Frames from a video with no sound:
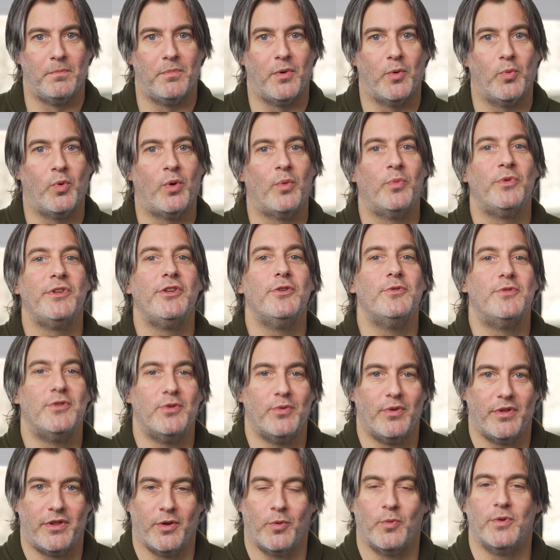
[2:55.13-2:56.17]
but what will you
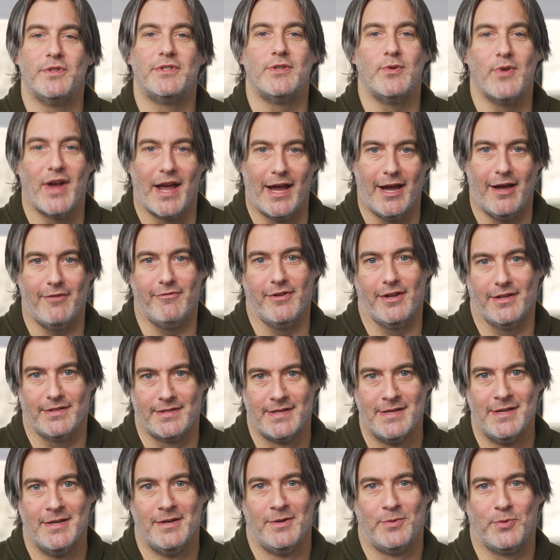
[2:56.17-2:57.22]
do with it once you have it?
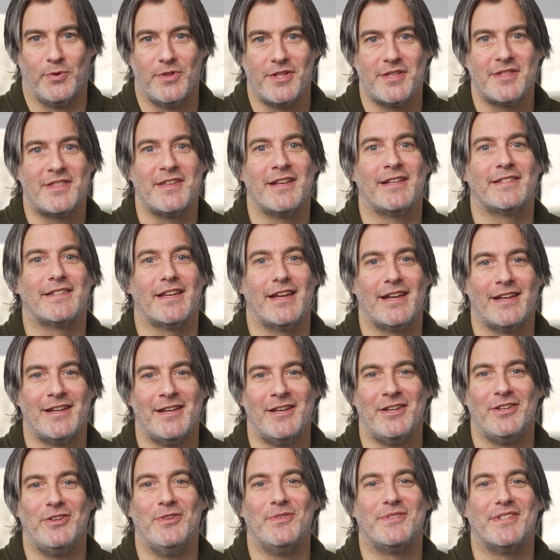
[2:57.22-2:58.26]
One of the things I
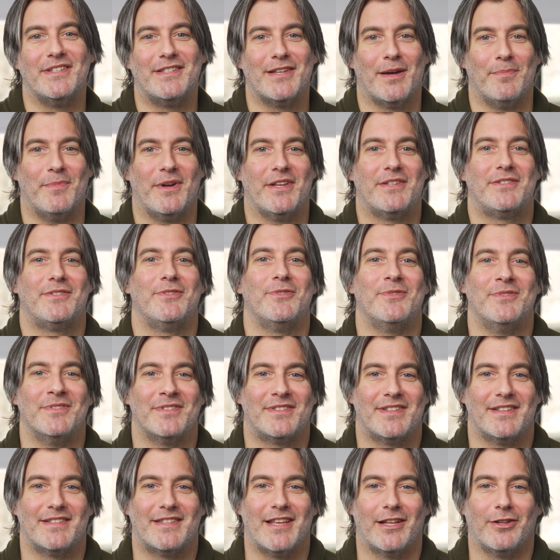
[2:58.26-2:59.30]
used to tell my
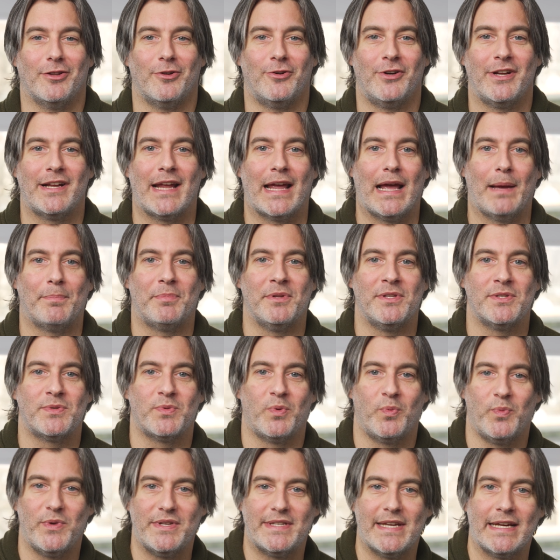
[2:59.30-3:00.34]
students is that learning happens
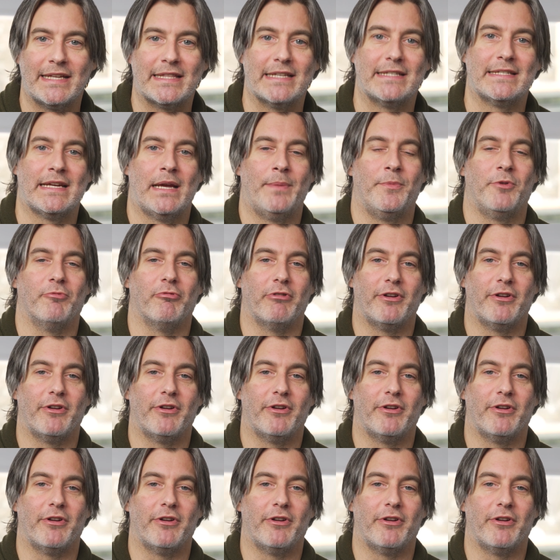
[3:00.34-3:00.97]
when we take the time to